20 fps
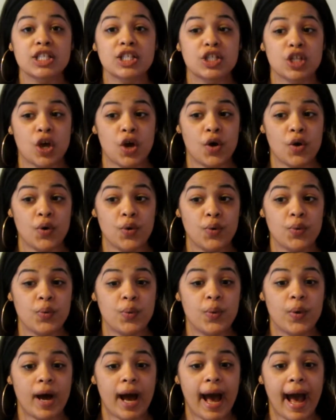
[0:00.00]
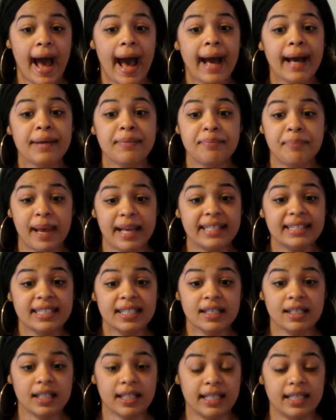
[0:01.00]
So I
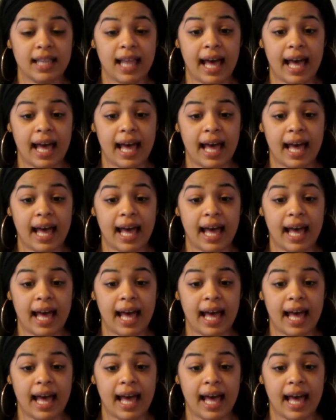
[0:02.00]
basically